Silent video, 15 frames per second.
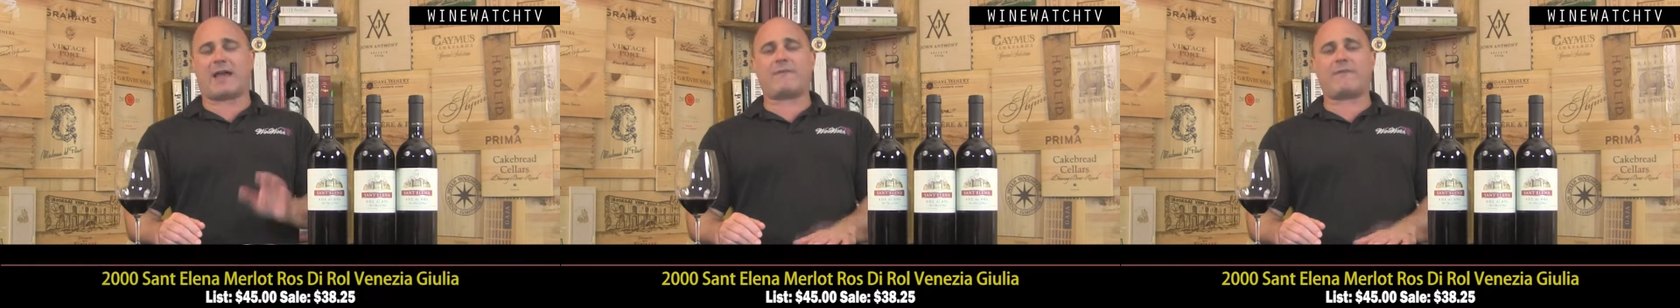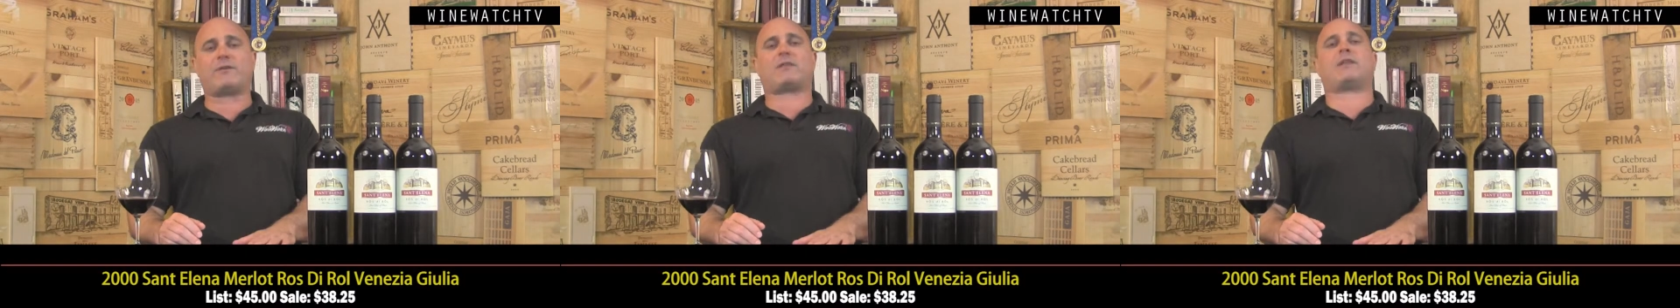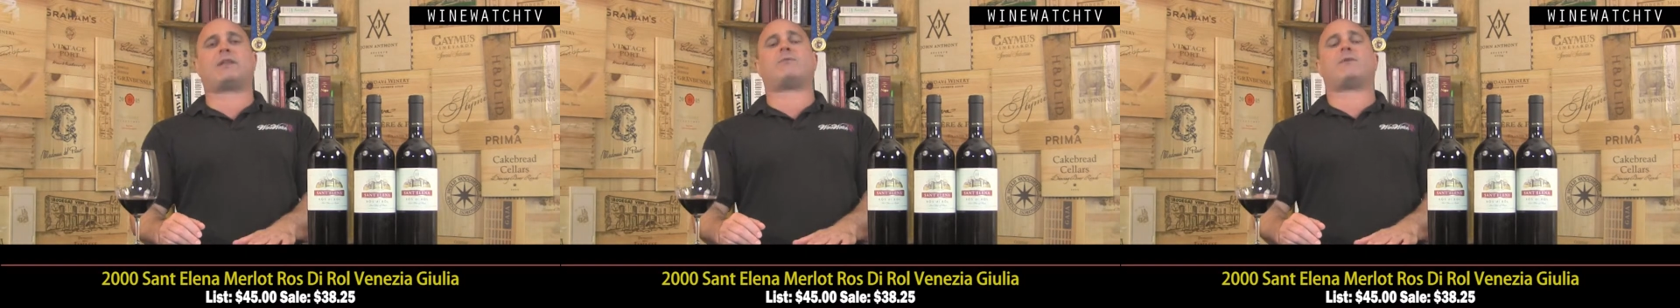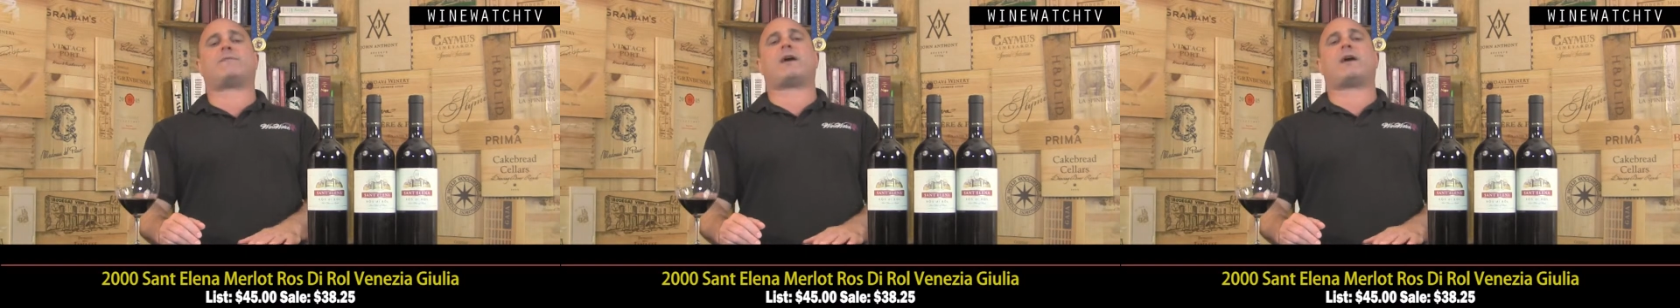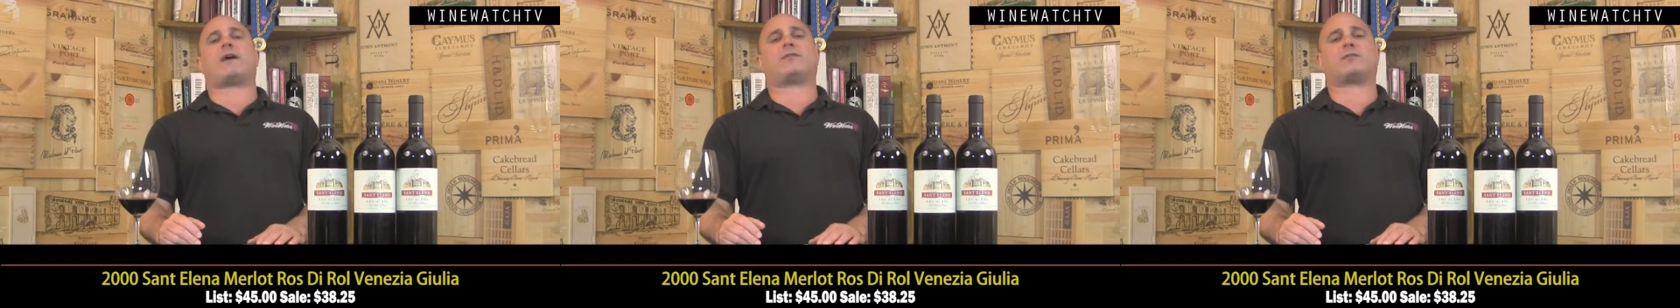Everything we've
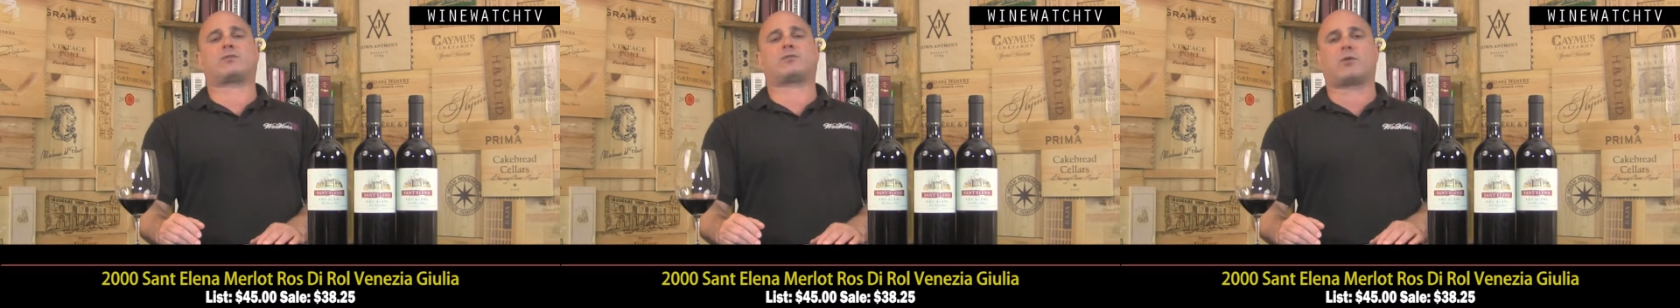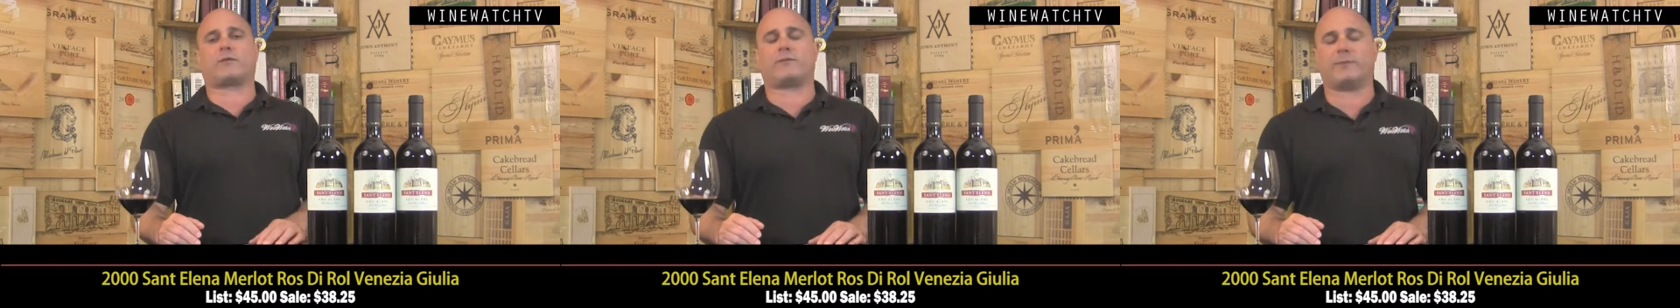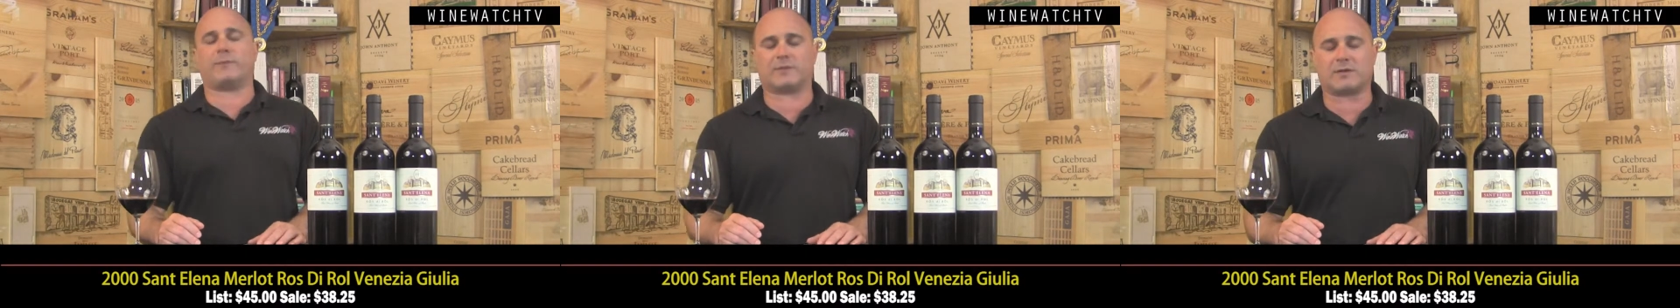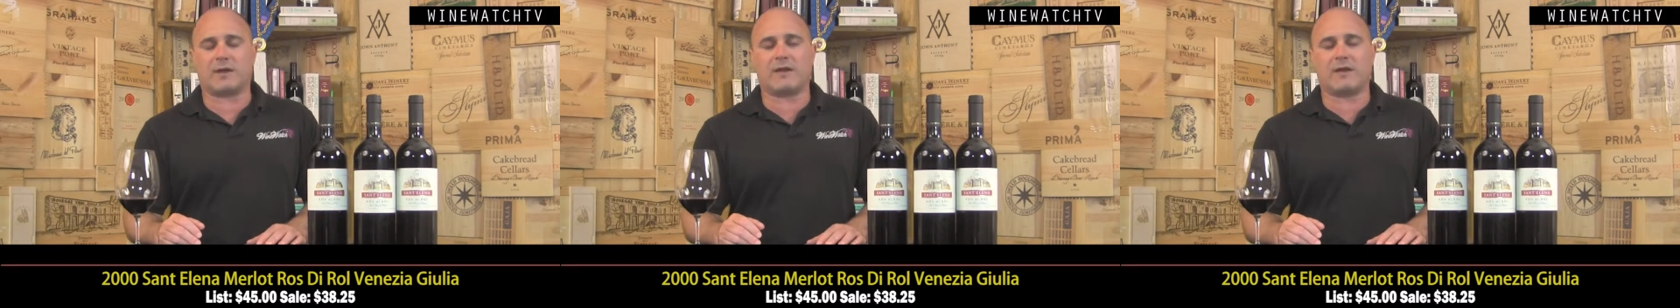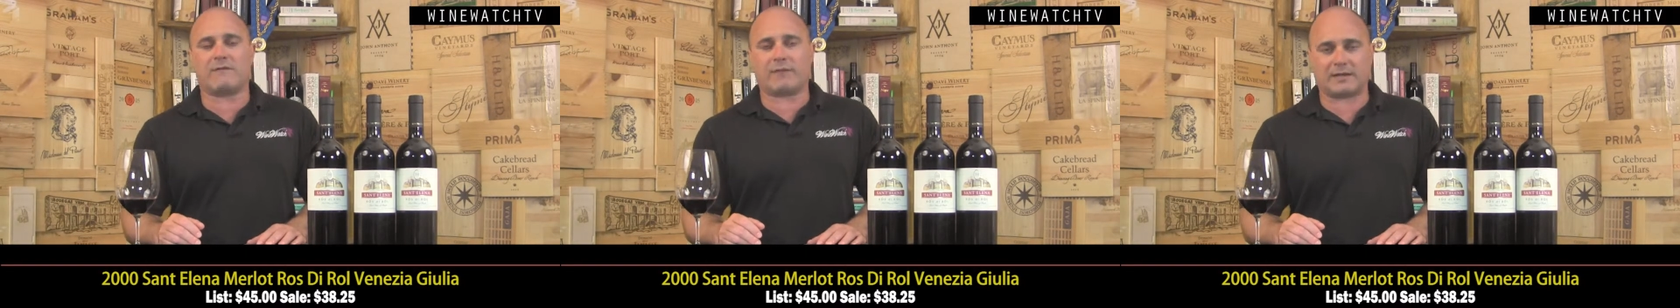got in the store from this
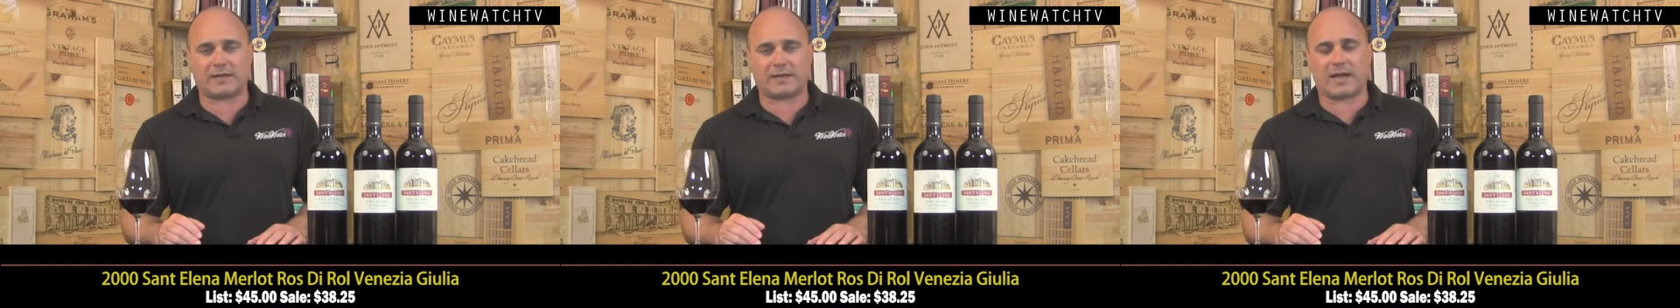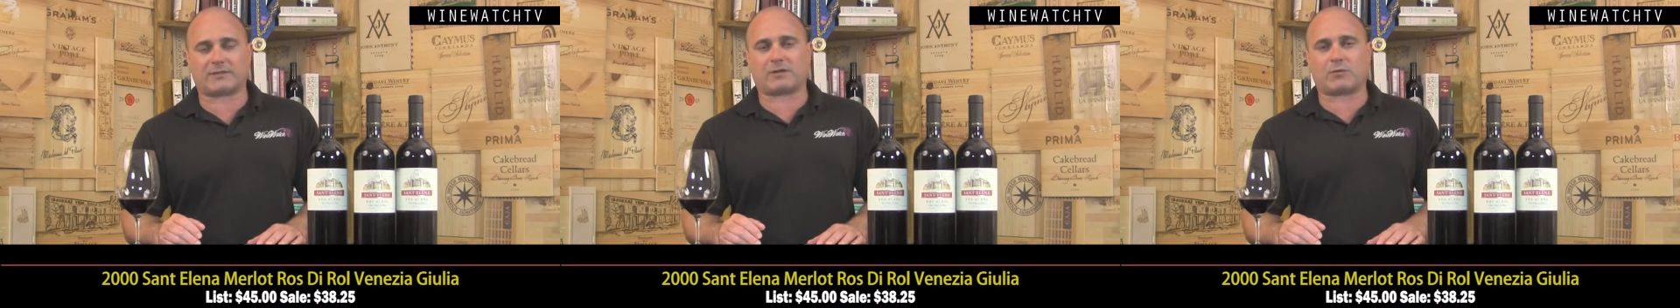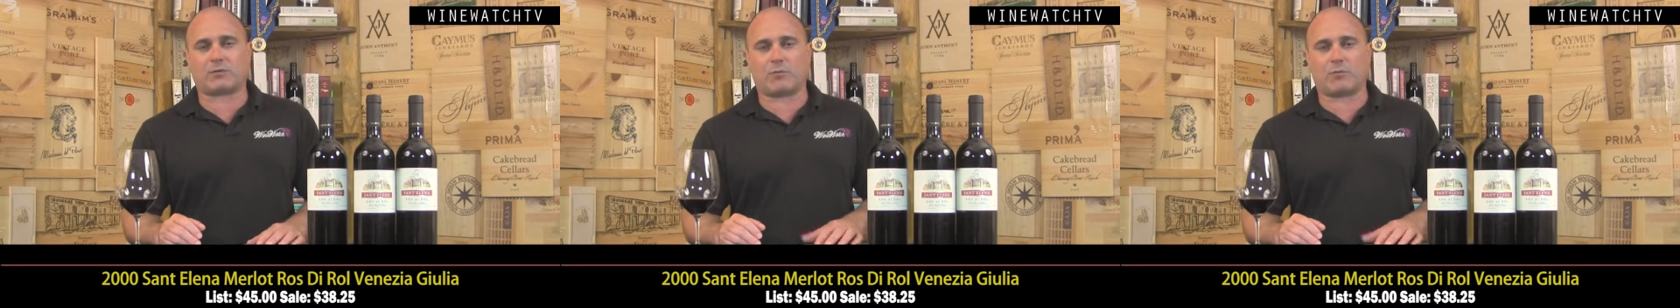fantastic